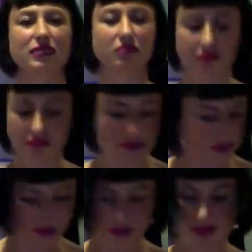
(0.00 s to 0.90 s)
like just you.
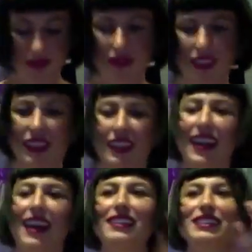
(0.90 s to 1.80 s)
Yeah,
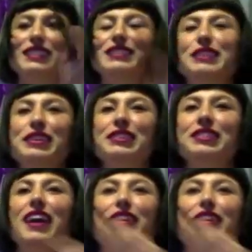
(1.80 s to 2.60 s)
just you. I'll